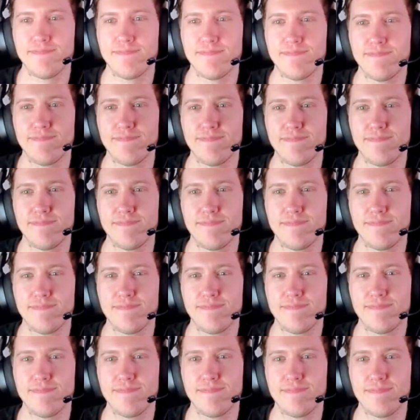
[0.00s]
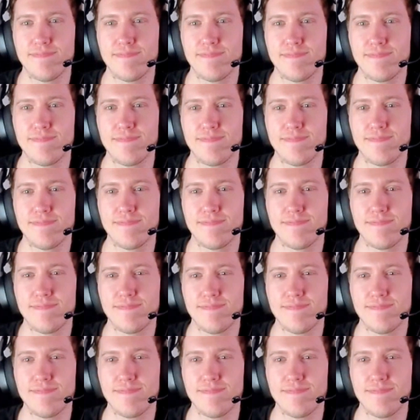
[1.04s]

No one is speaking in this clip.